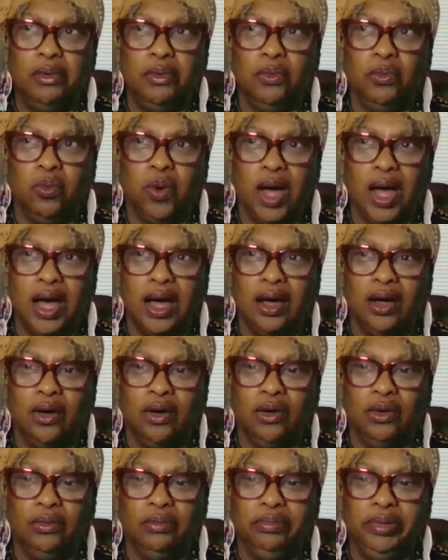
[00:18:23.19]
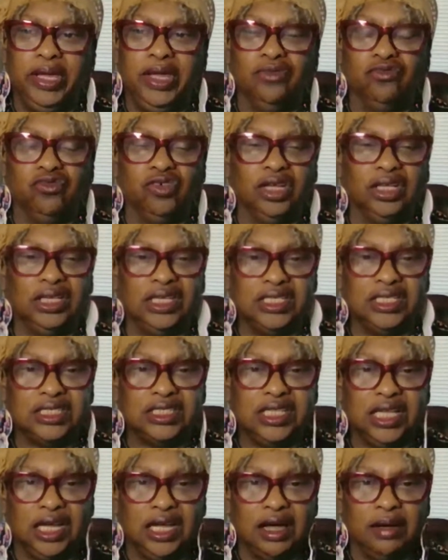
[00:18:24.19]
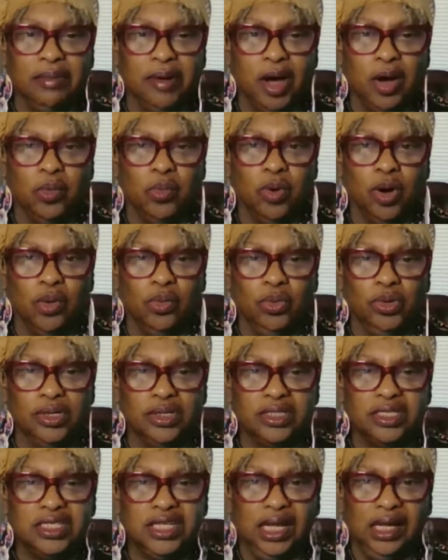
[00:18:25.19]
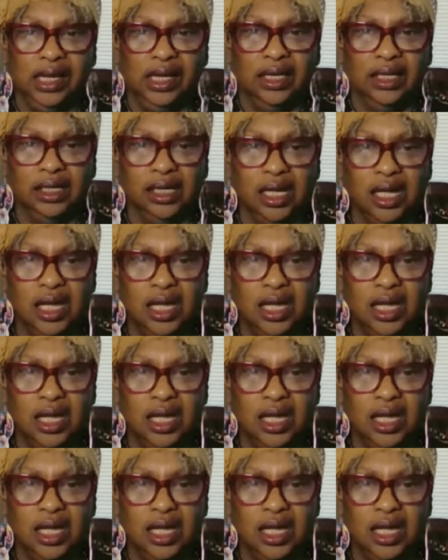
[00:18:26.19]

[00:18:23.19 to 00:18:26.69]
while being realistic about what we're seeing.